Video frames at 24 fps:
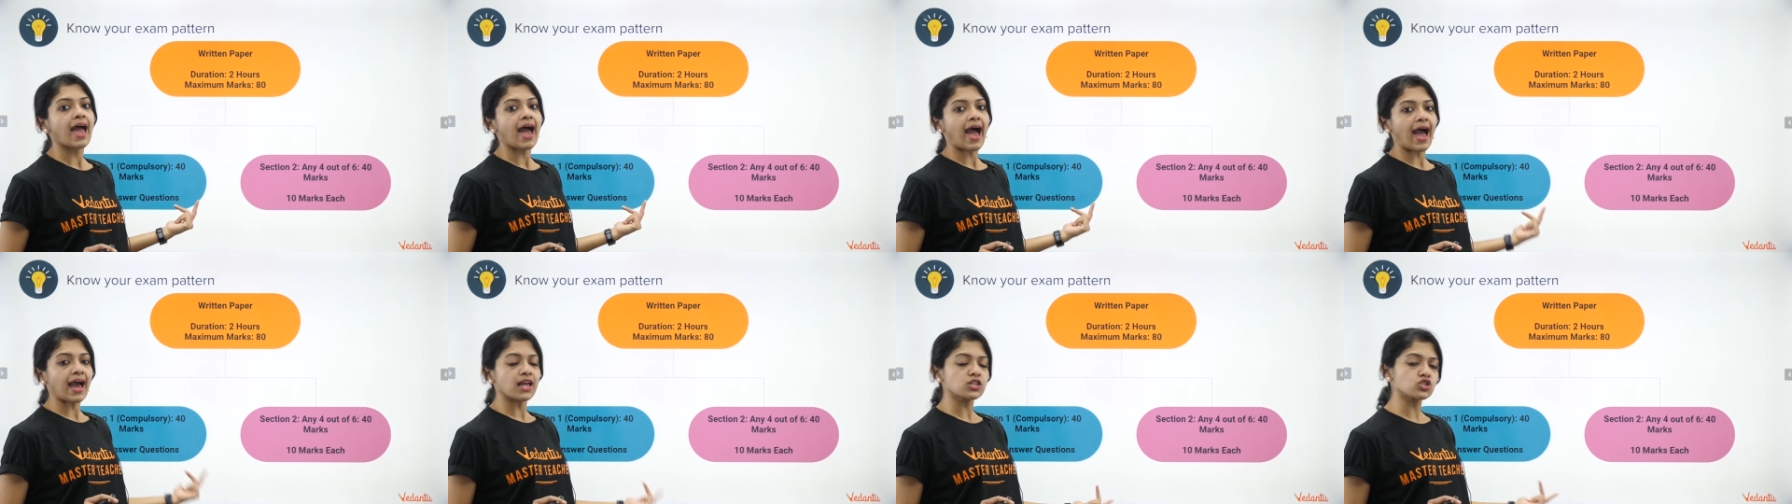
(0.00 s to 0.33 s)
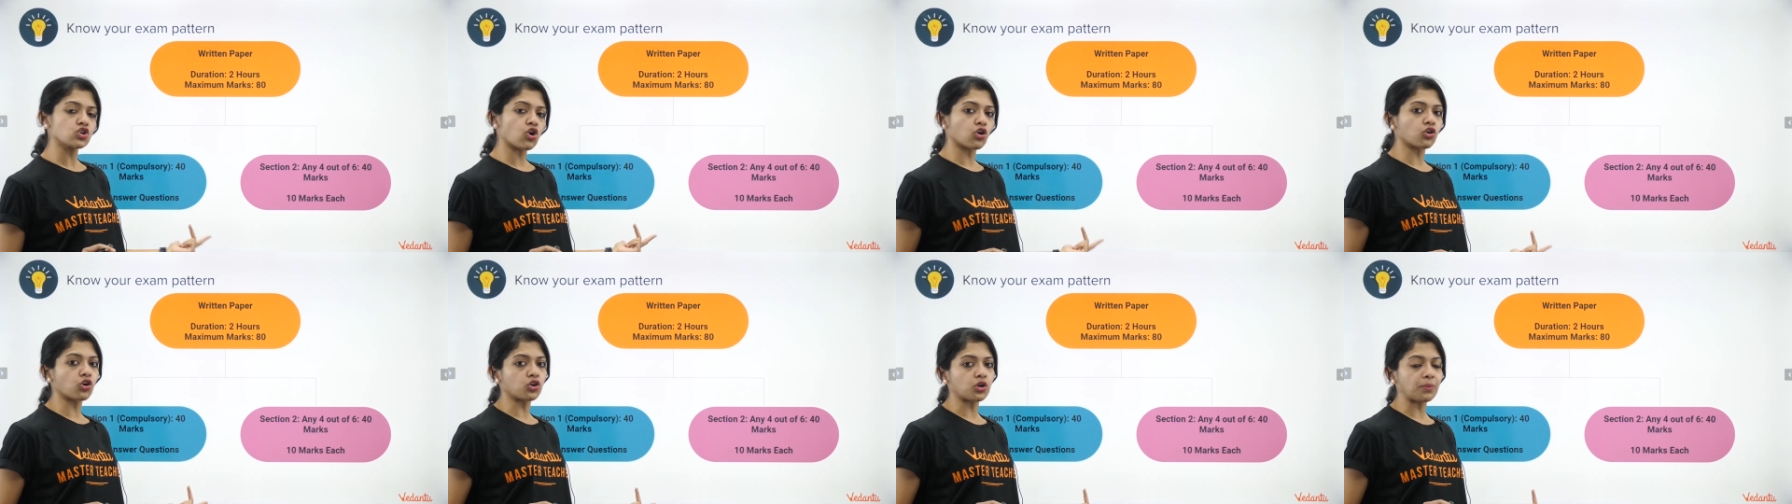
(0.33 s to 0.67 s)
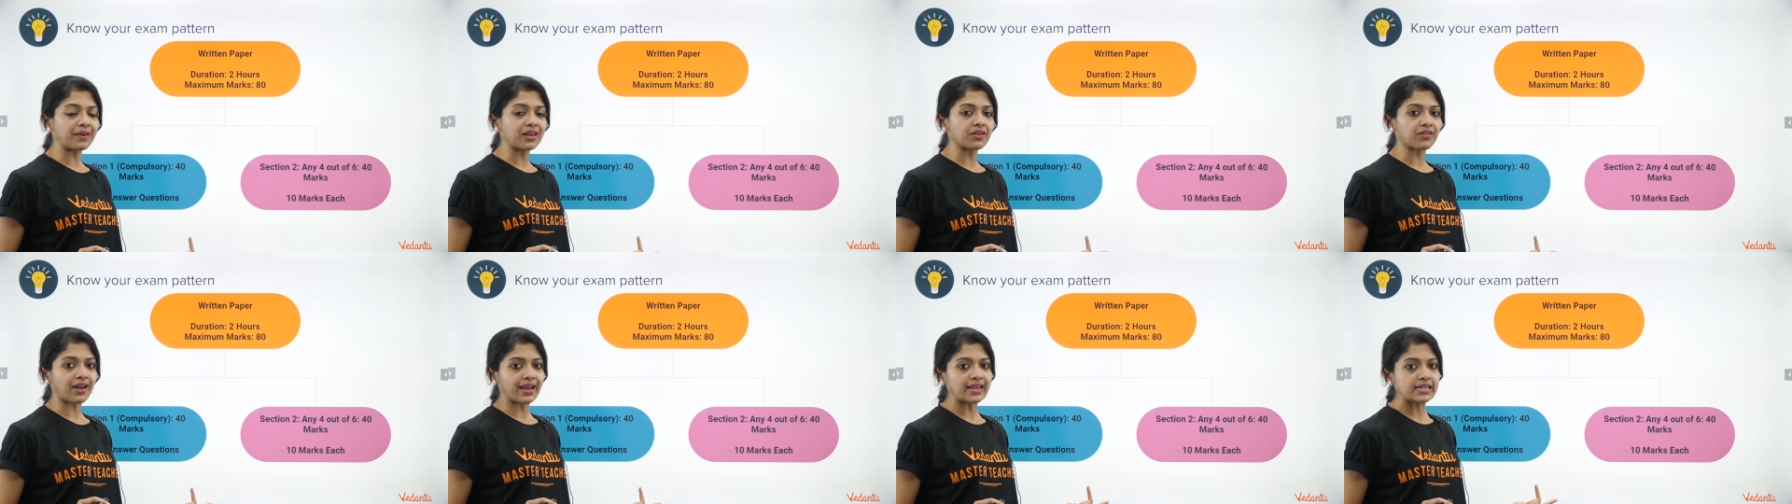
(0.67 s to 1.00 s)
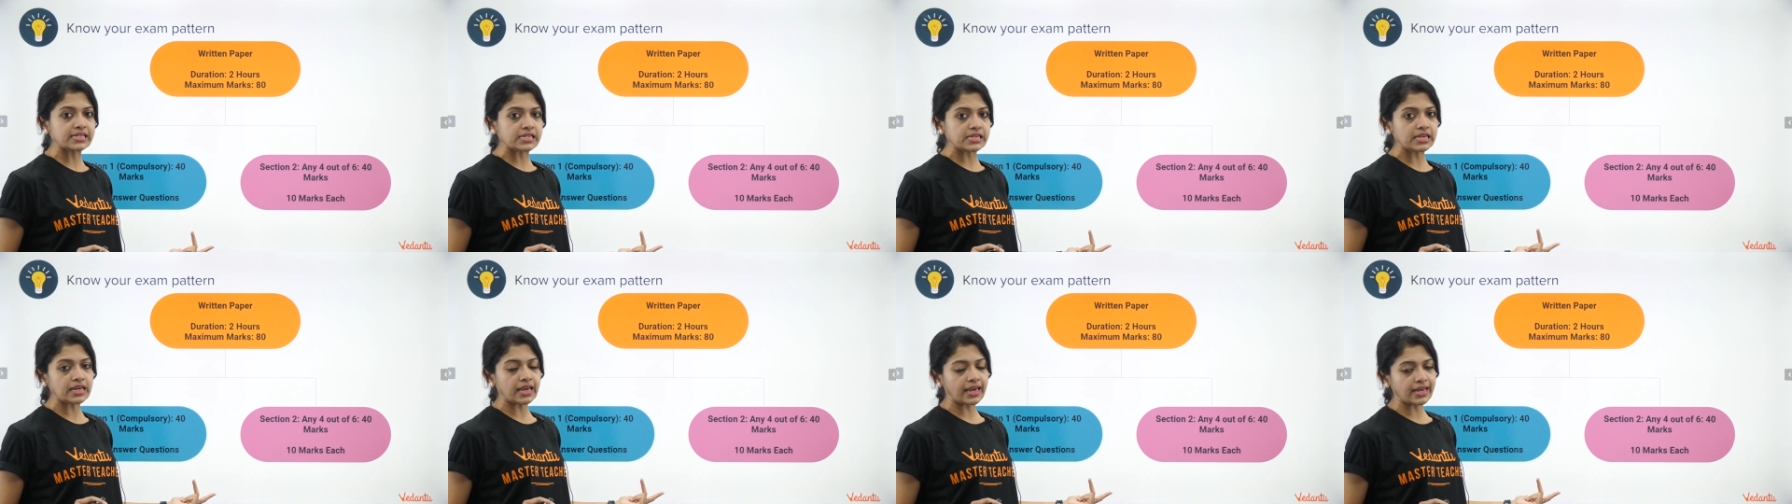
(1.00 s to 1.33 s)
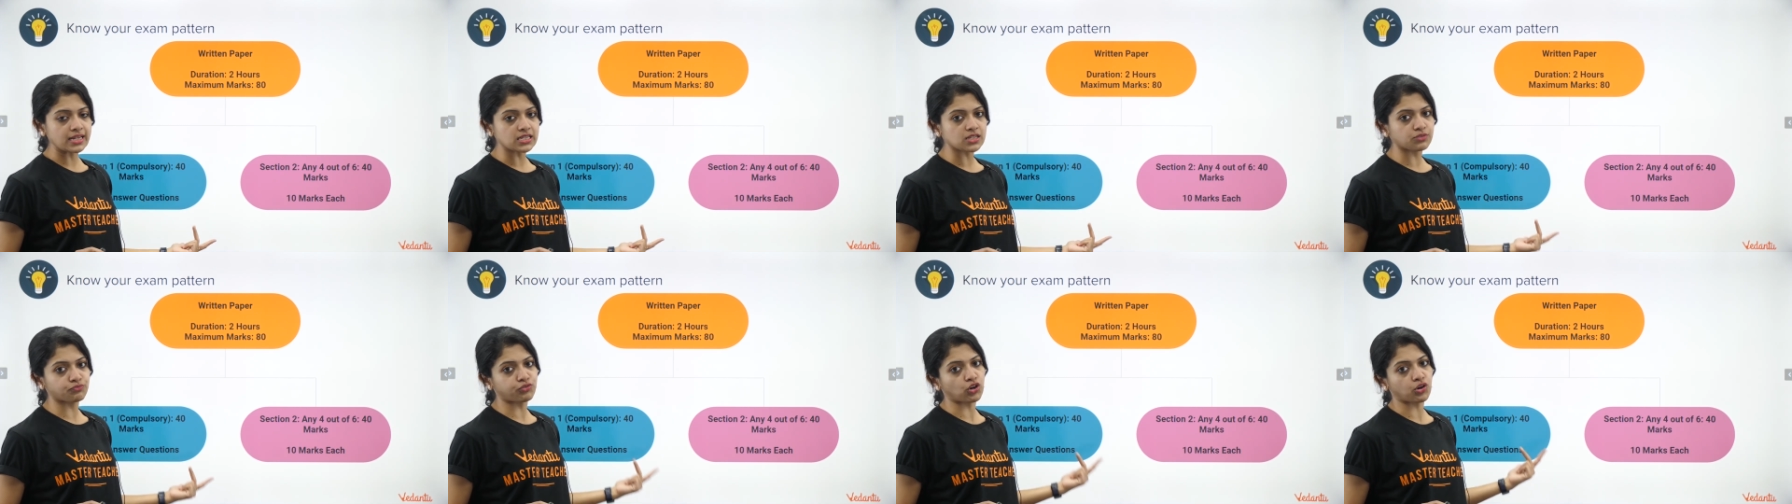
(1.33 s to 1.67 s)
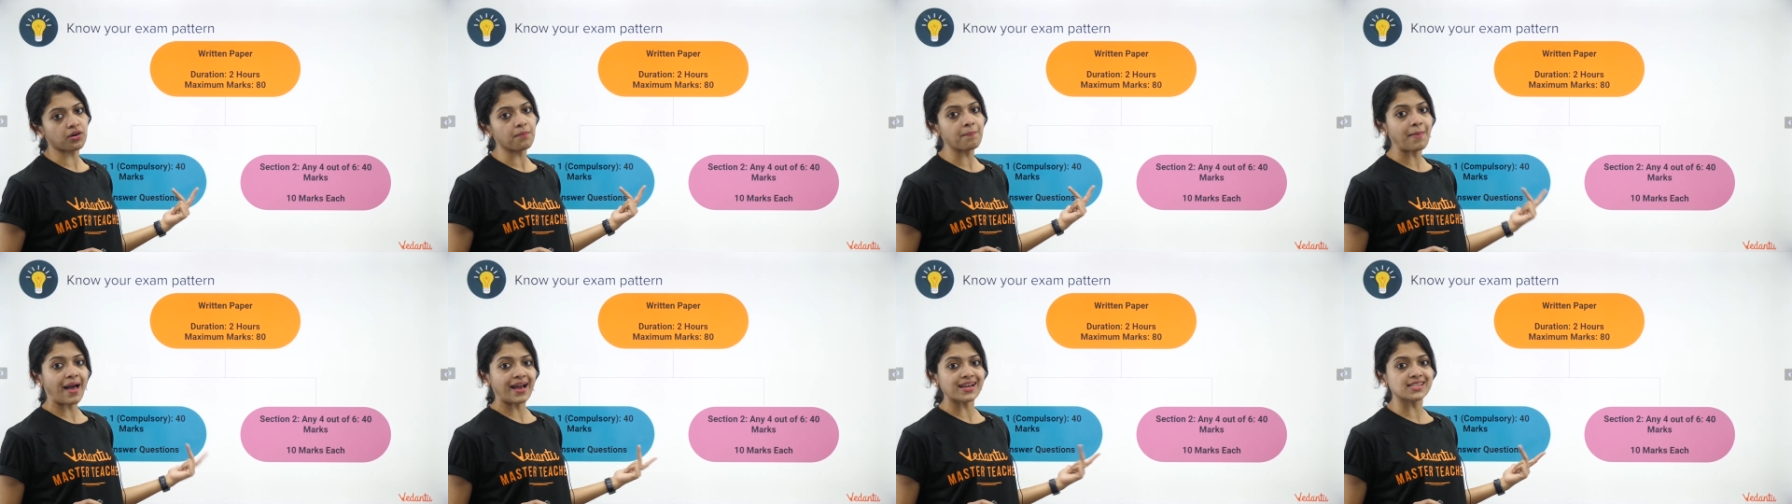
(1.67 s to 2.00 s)
and you're going to be writing it for
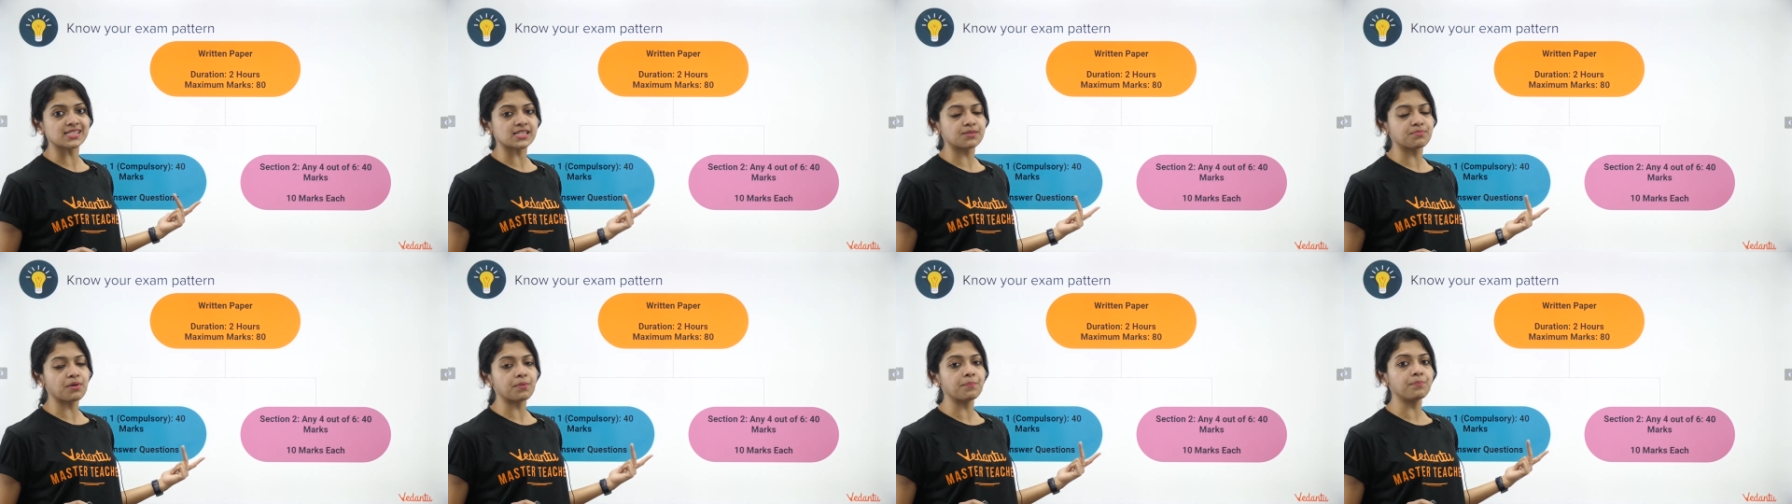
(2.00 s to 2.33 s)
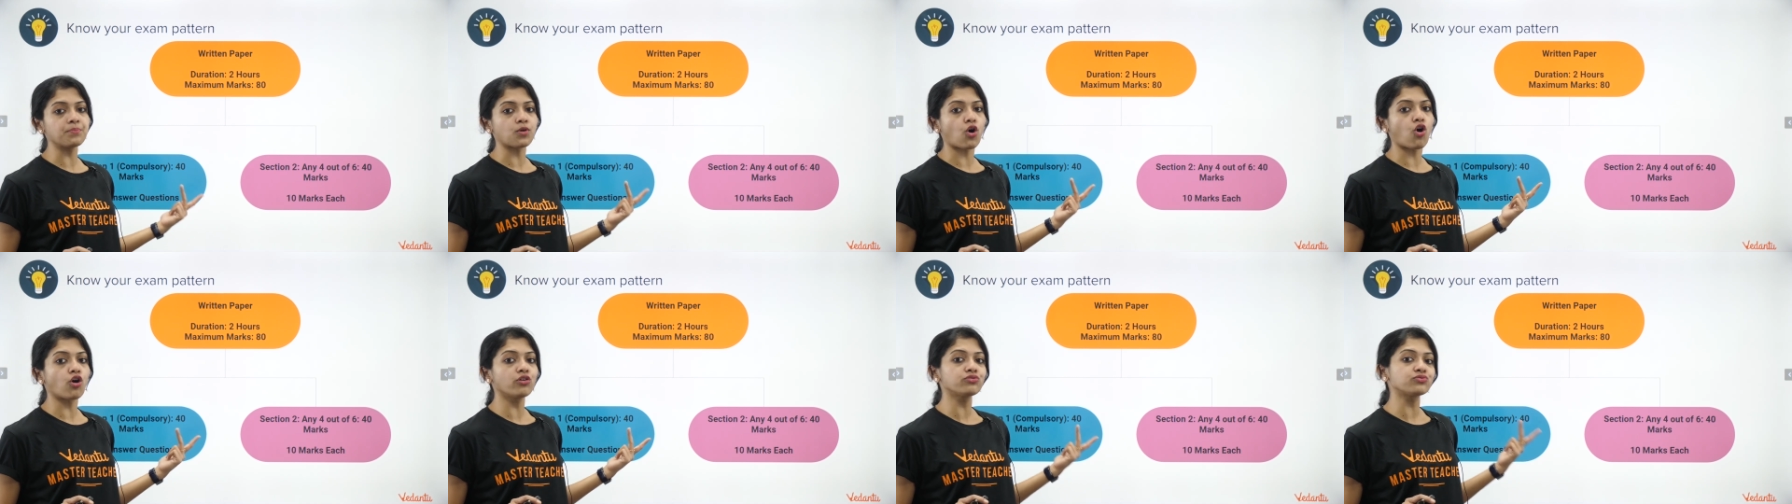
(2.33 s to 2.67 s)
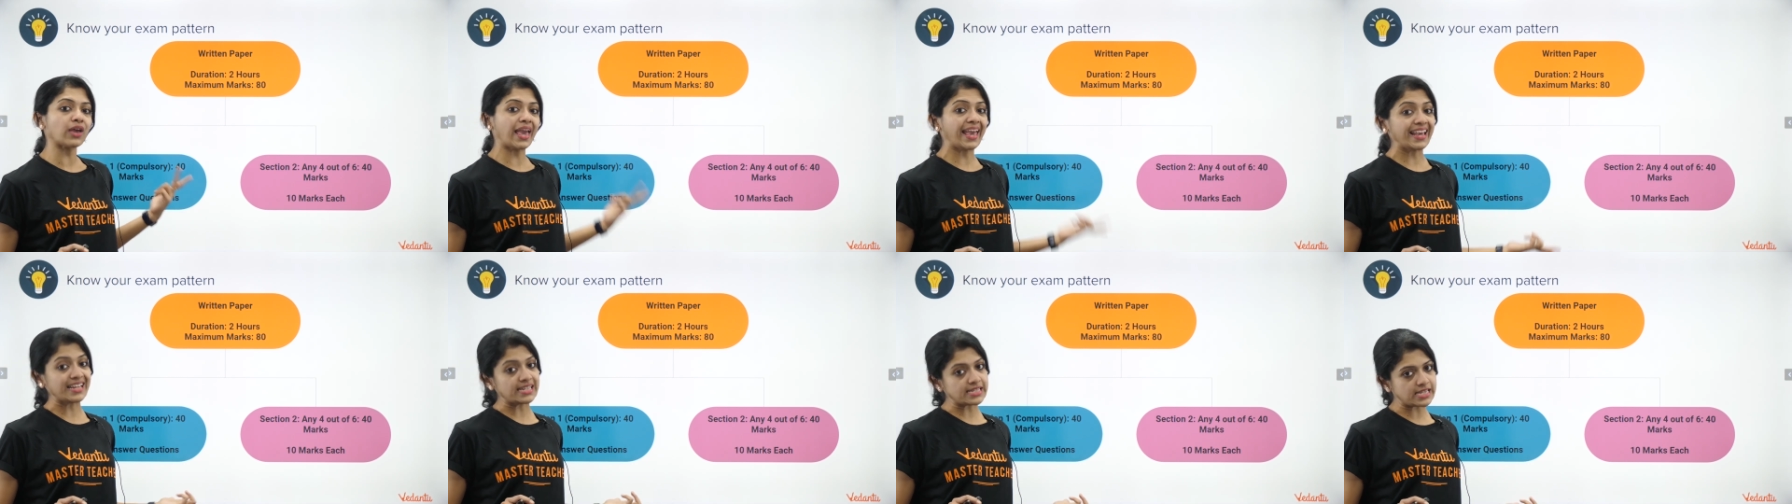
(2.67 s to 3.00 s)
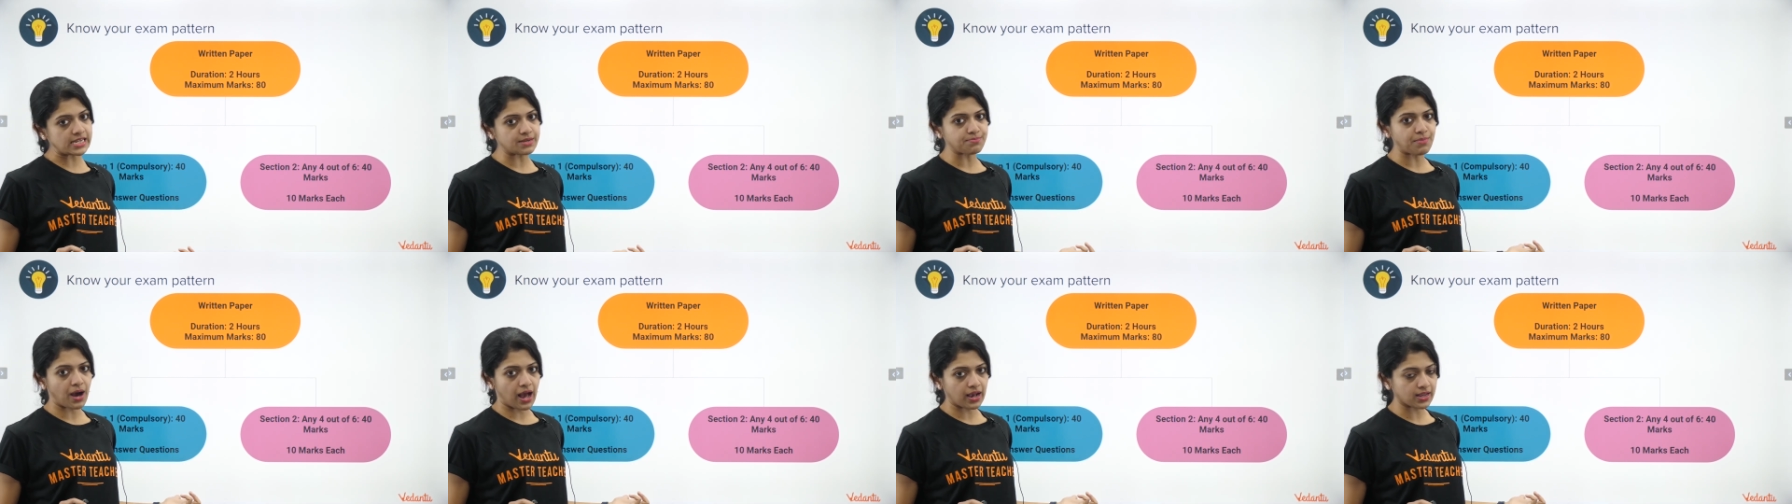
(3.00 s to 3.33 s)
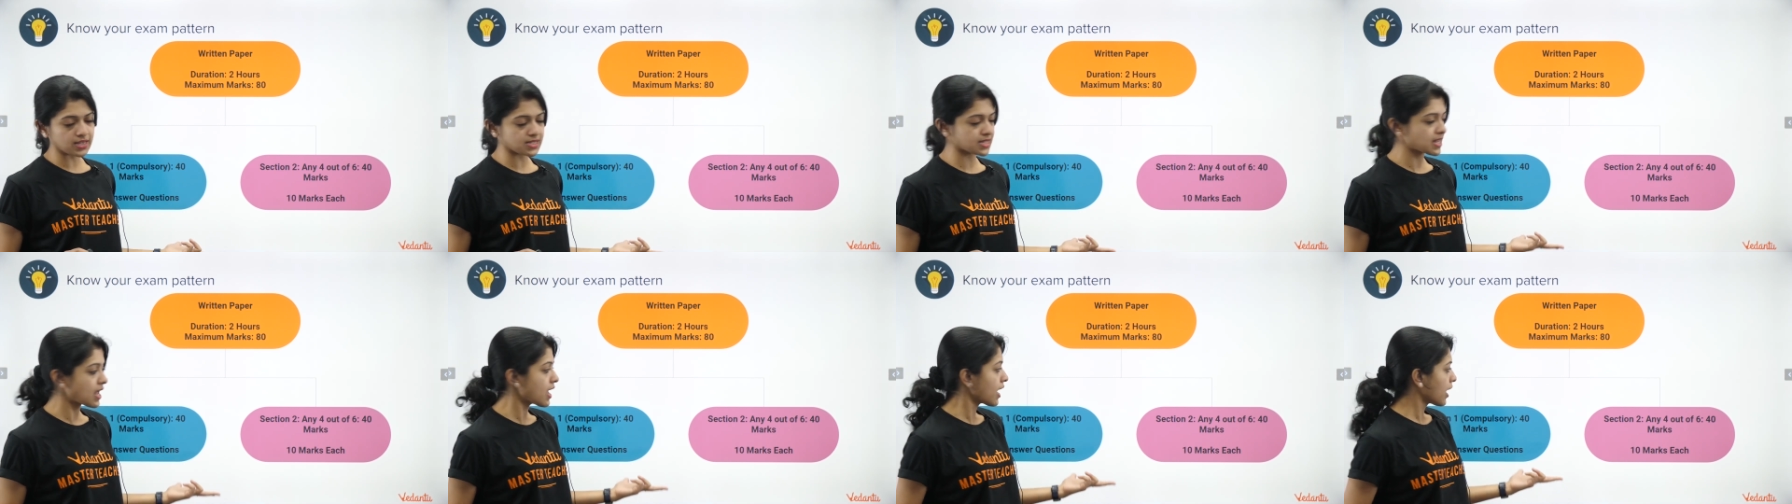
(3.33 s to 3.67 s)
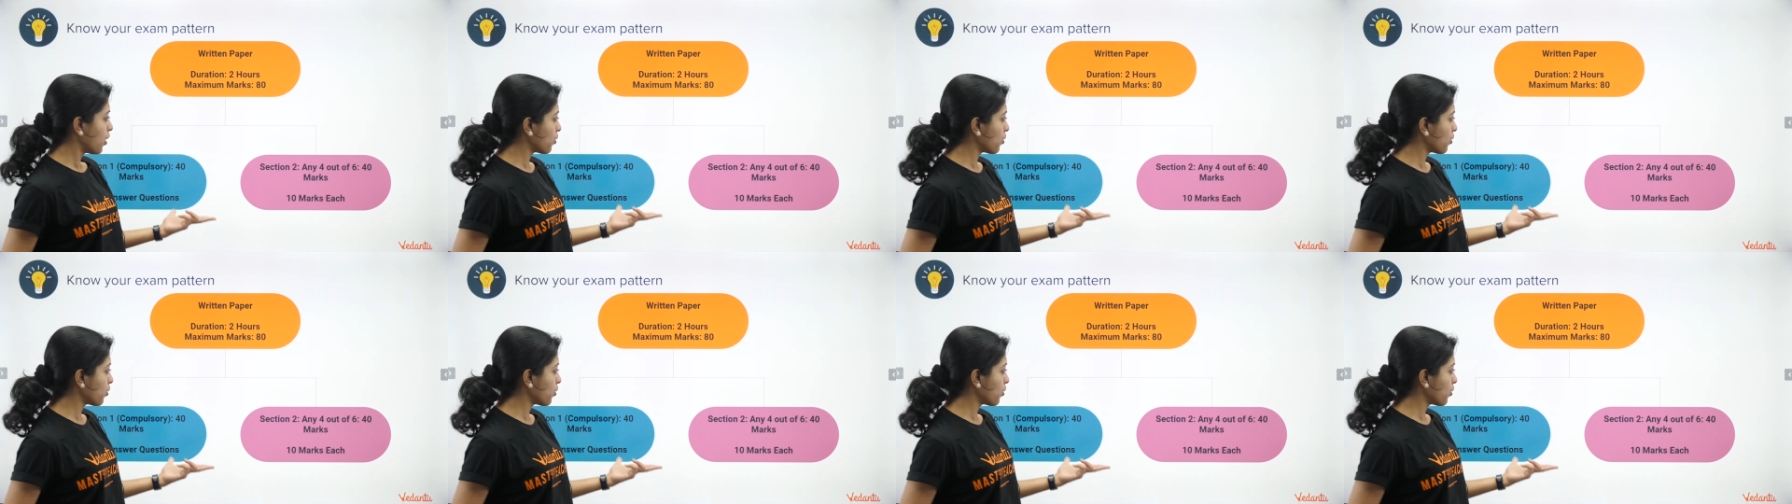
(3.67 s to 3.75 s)
a maximum of 80 marks.